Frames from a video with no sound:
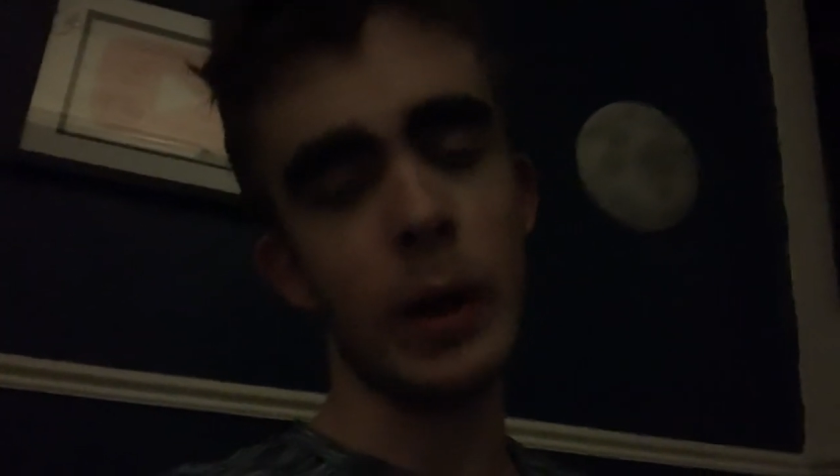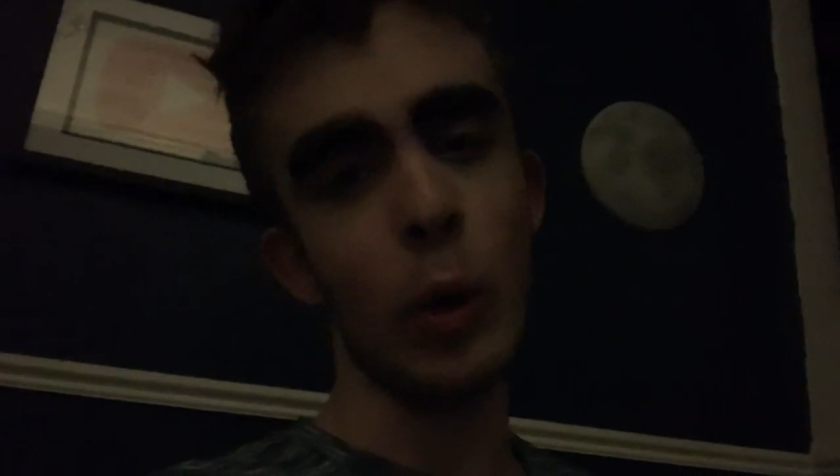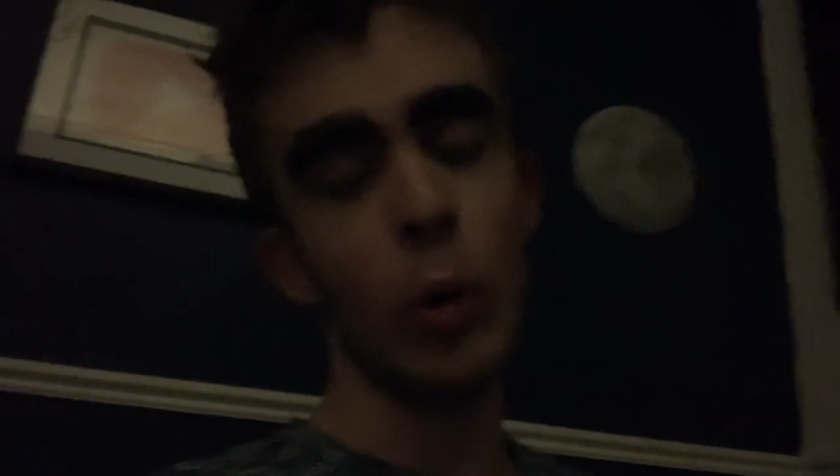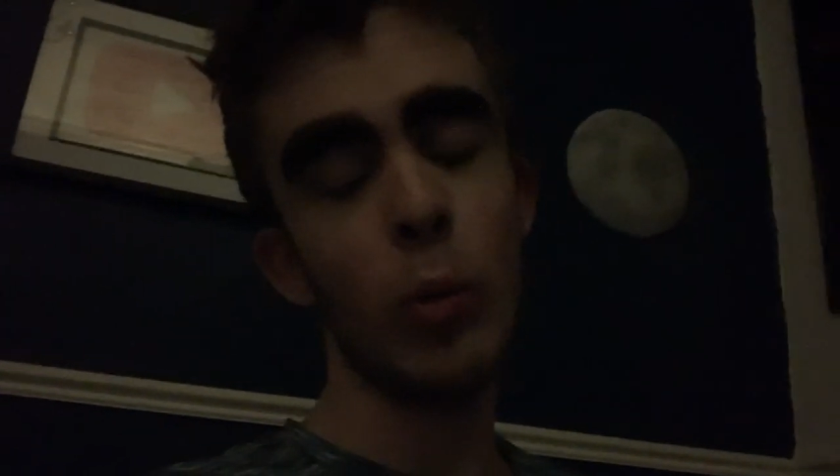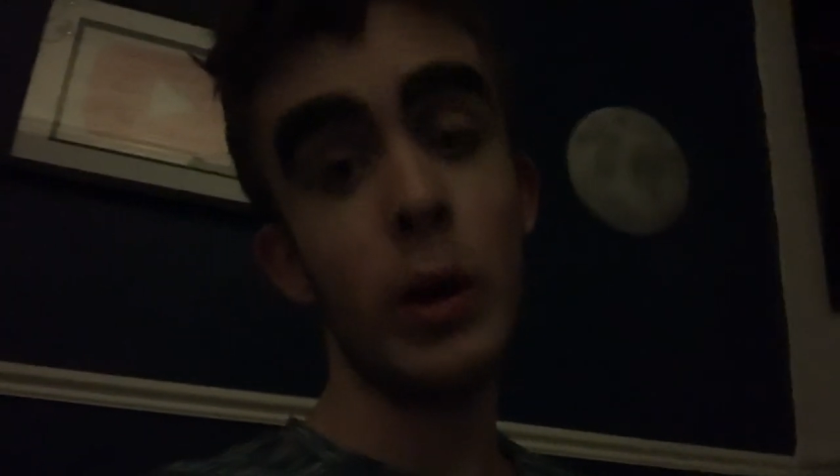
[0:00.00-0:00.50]

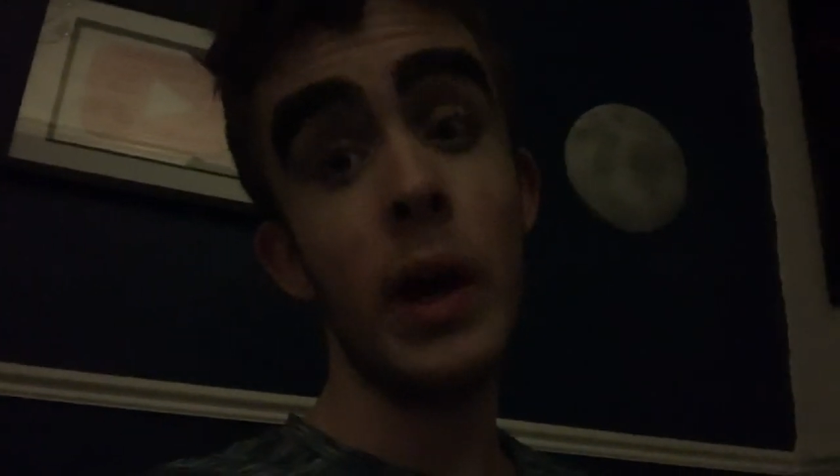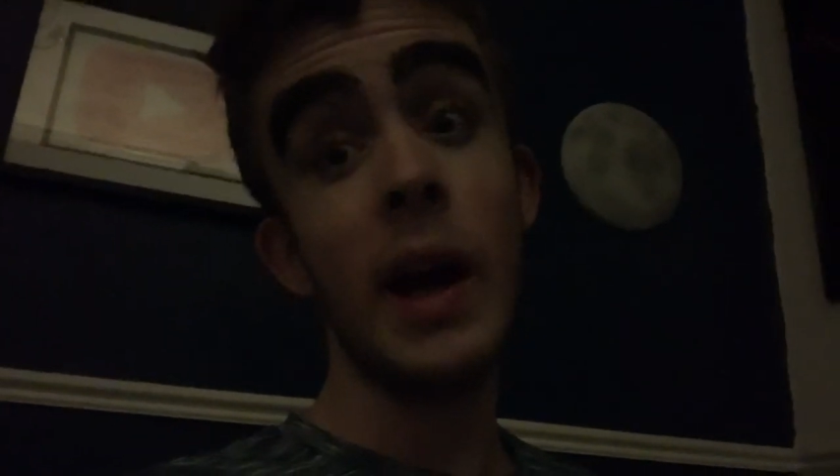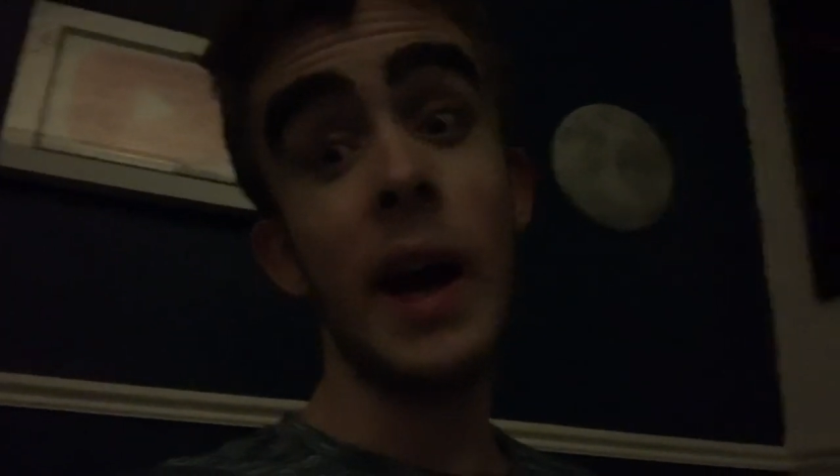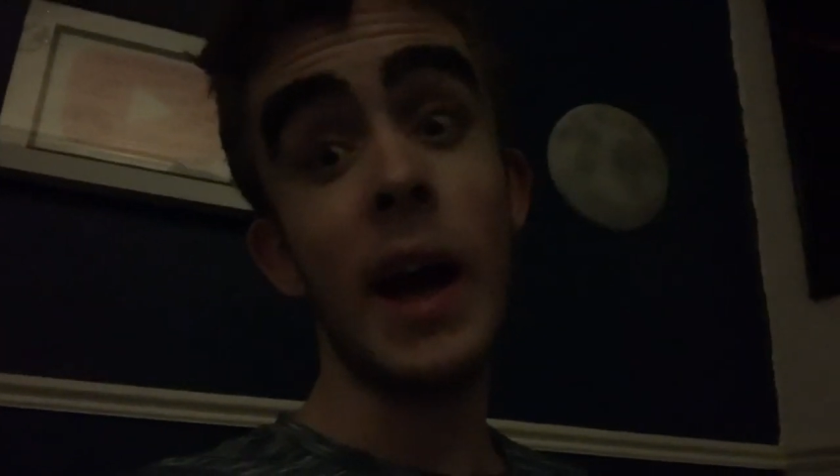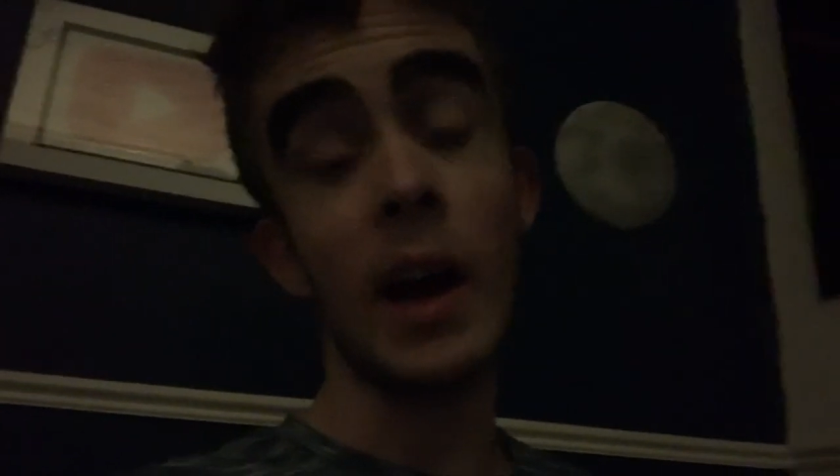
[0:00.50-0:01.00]
home
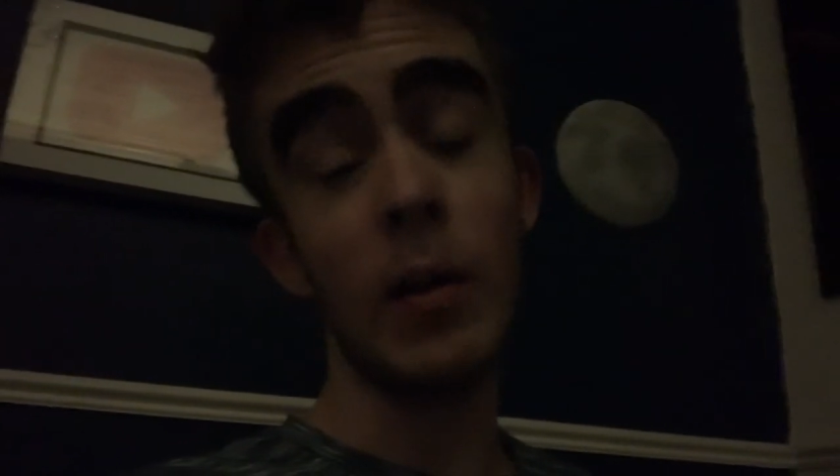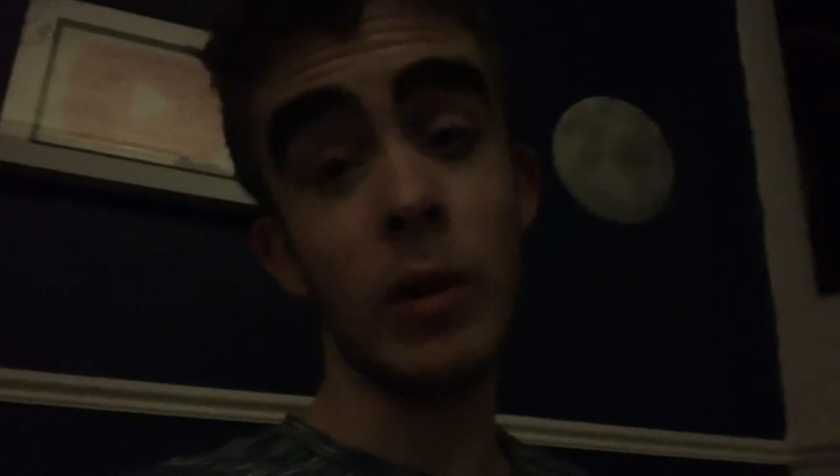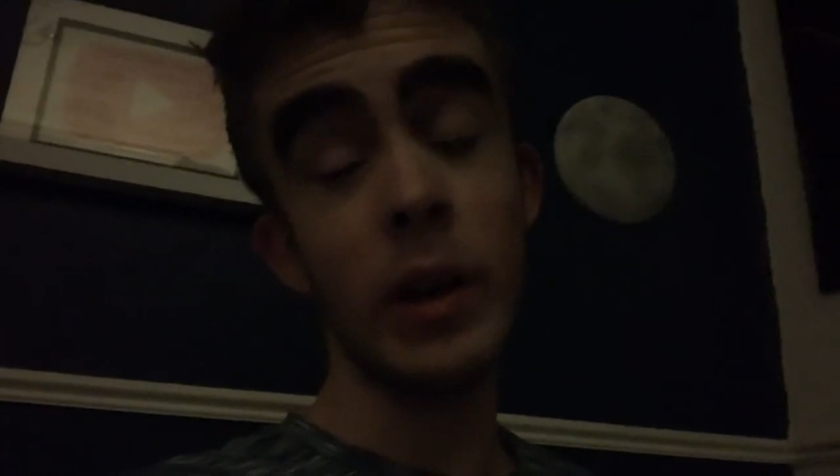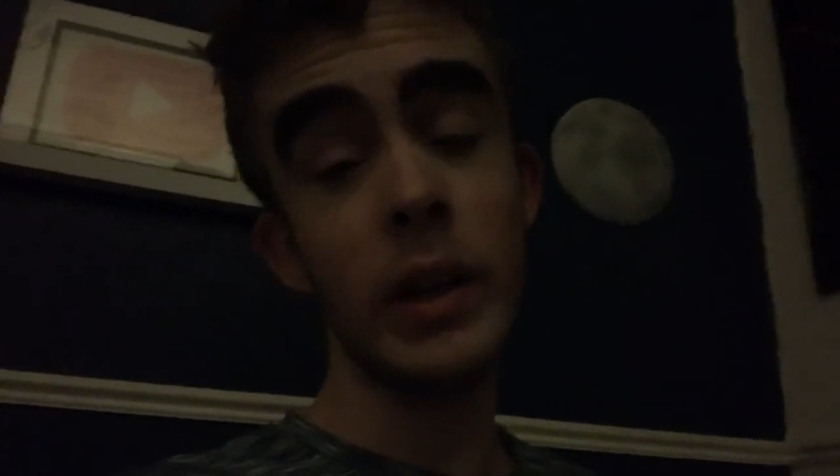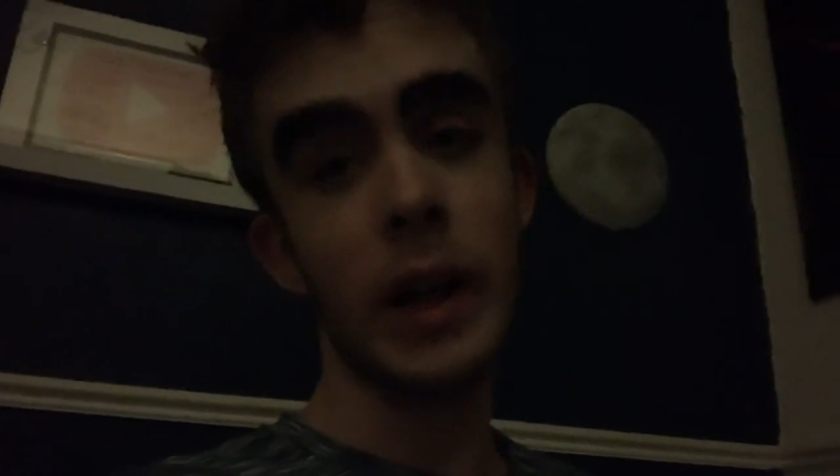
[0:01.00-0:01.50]
and
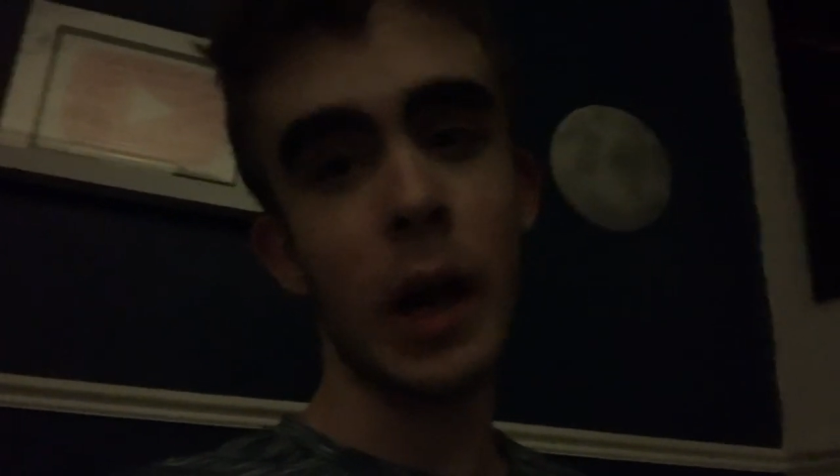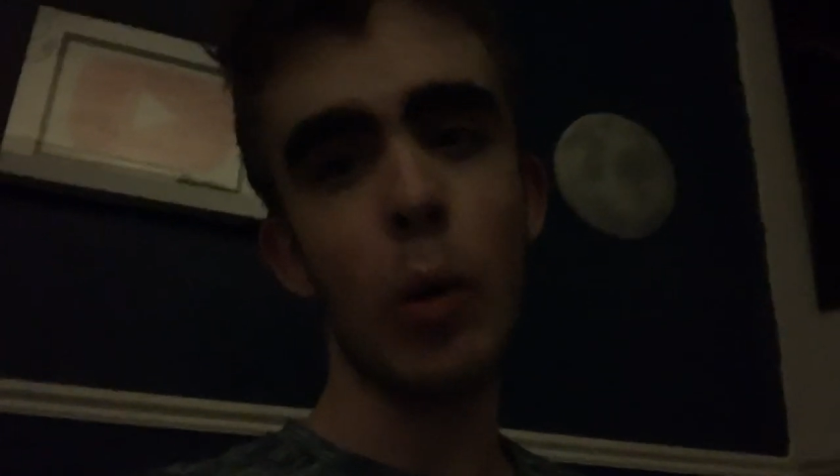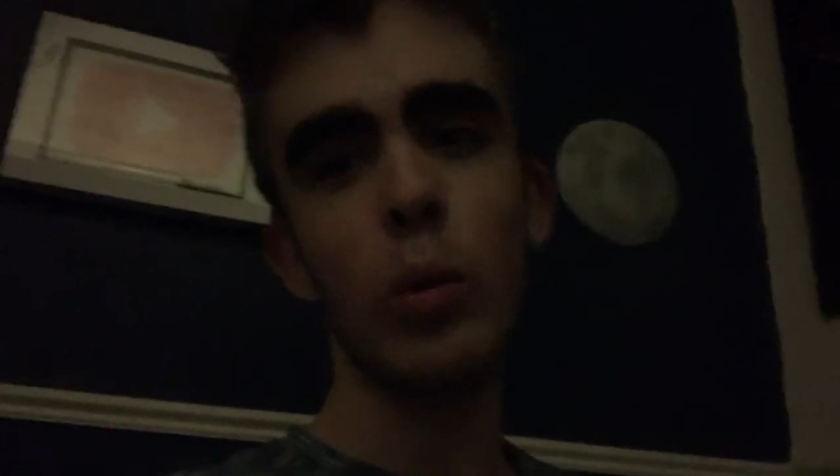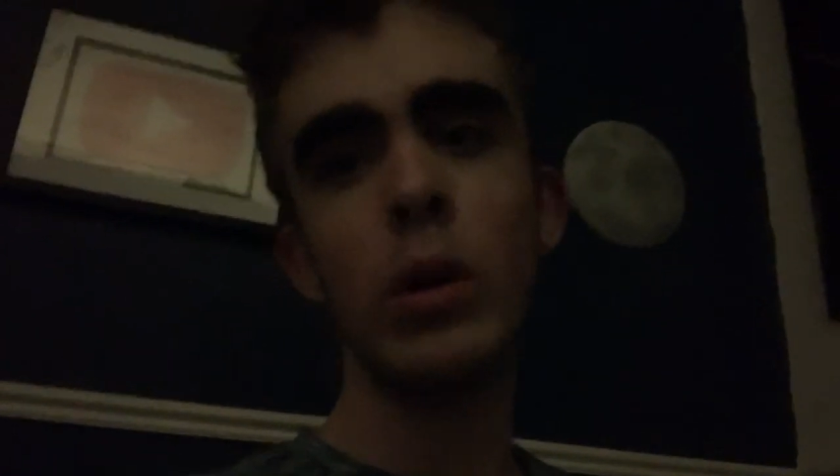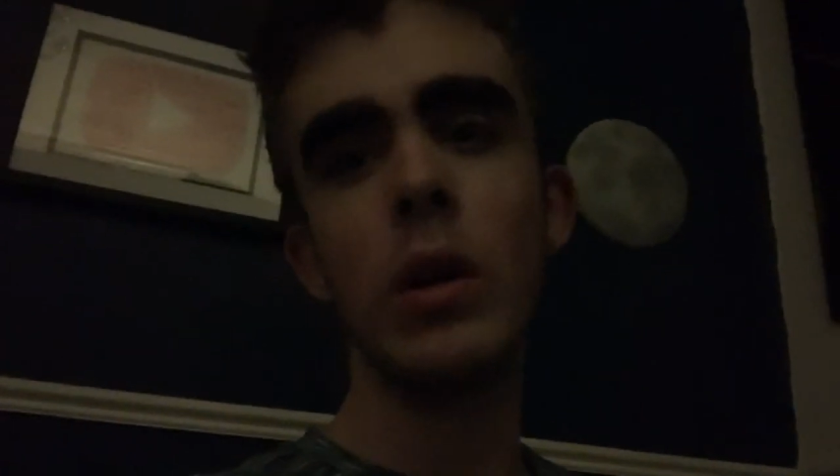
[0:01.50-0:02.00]
right now